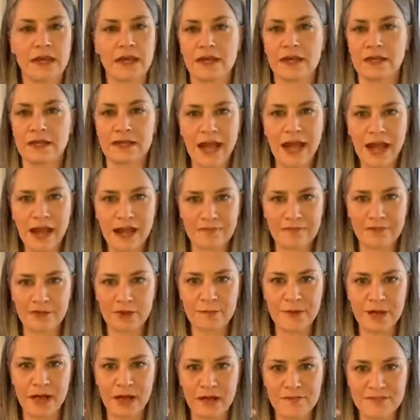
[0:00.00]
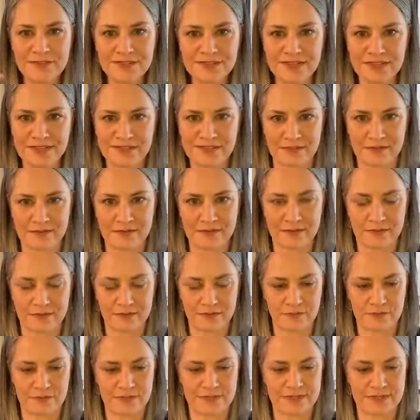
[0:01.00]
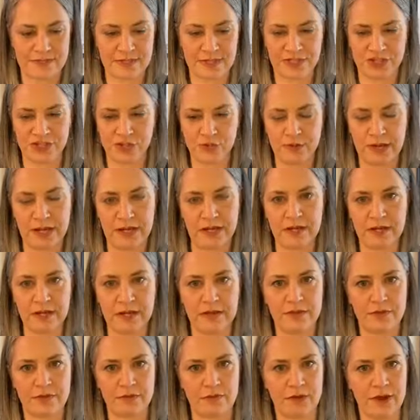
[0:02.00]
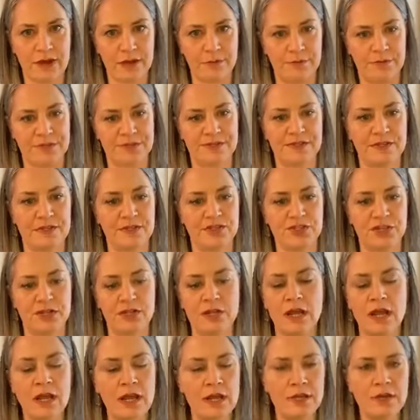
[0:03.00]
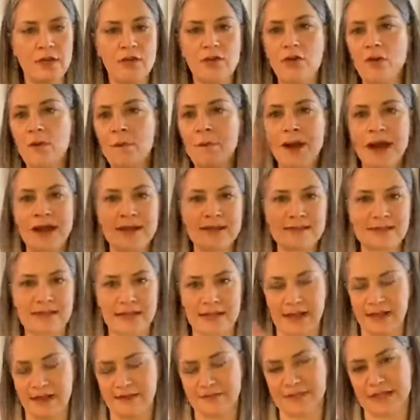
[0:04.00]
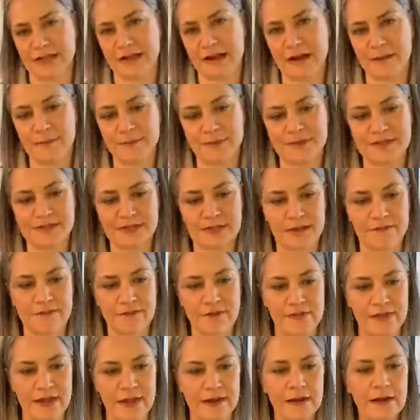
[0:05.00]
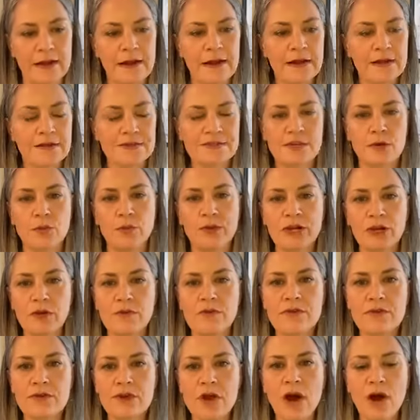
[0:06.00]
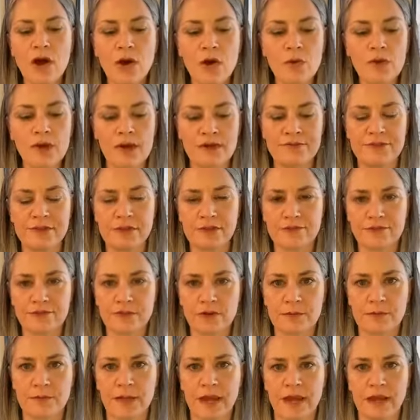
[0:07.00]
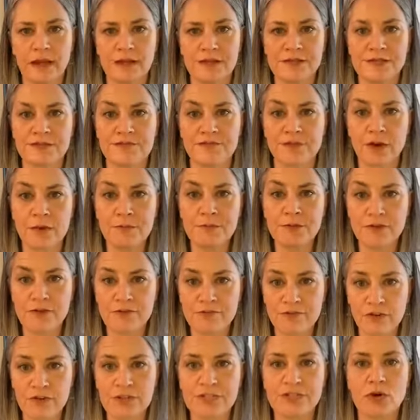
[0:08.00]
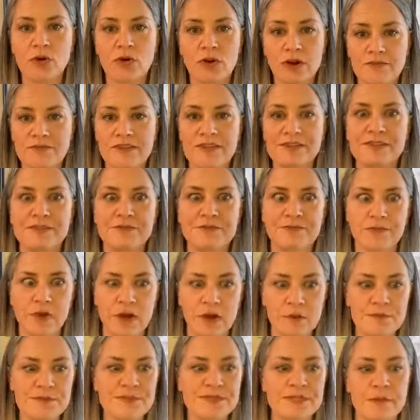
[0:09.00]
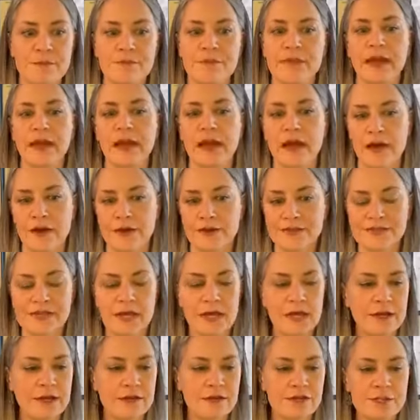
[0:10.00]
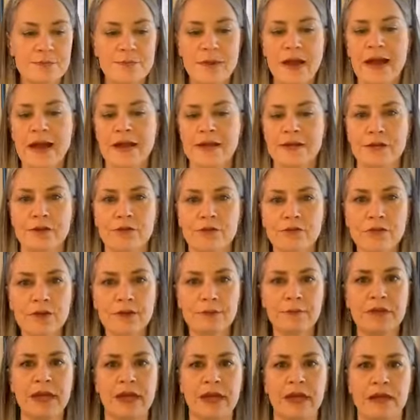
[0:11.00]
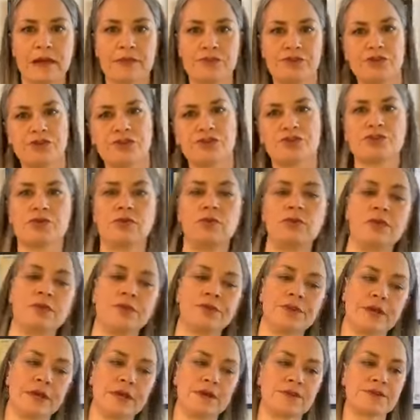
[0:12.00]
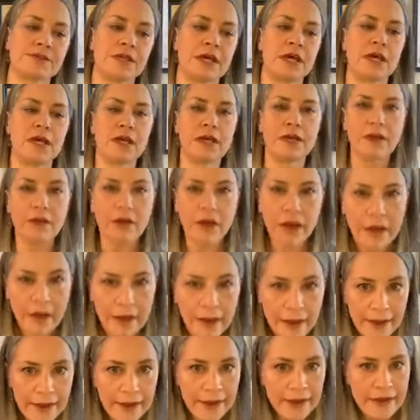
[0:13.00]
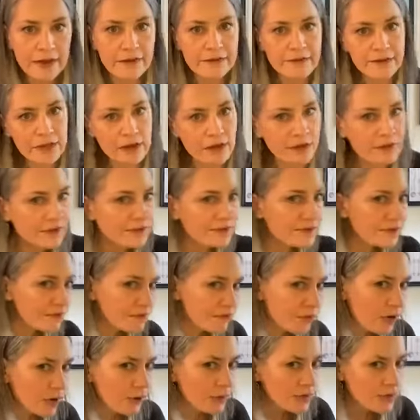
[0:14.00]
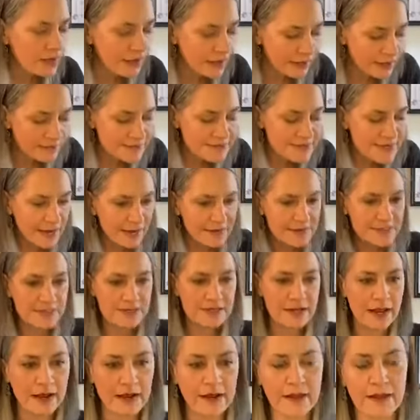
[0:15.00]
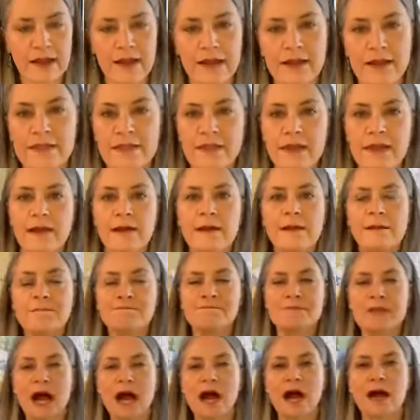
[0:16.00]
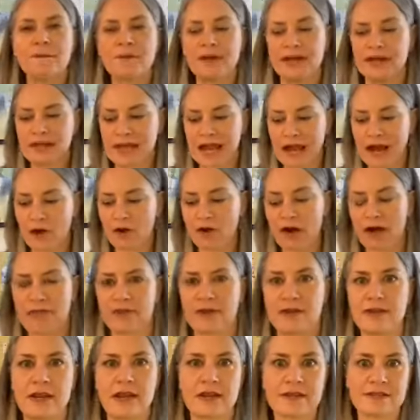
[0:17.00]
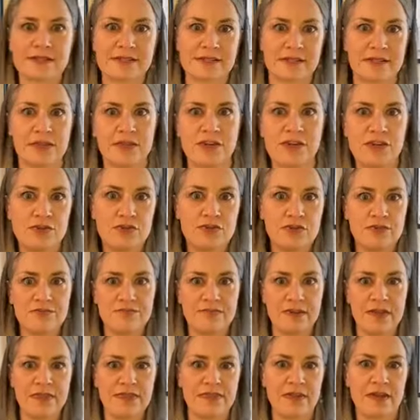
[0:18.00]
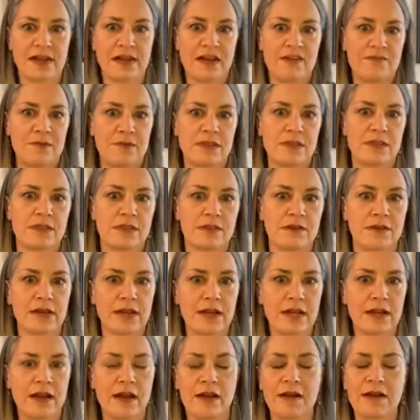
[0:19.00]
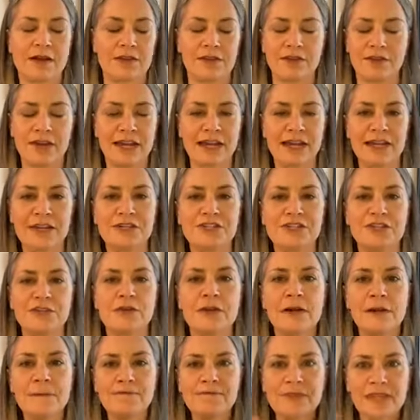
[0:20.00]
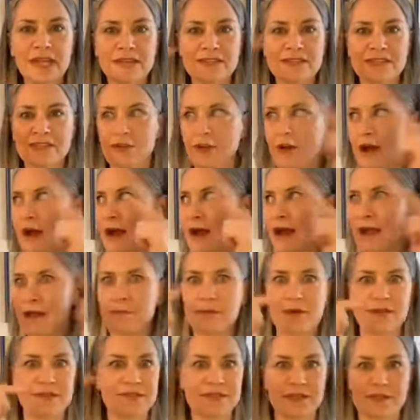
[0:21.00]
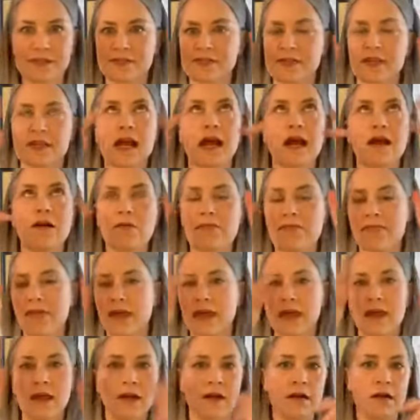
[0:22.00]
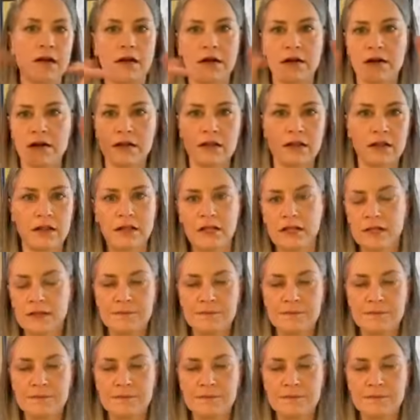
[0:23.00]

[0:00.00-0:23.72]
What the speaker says: Yeah, if your pelvis isn't situated in the right position, your whole body's going to have to compensate for that. So we don't know if your foot pain is from your foot or if it's from something else. Your spine, your rib cage, your shoulders, your head, this forward head, text neck kind of thing. And now the new fun thing I've been looking into is your eye muscles and how they are all,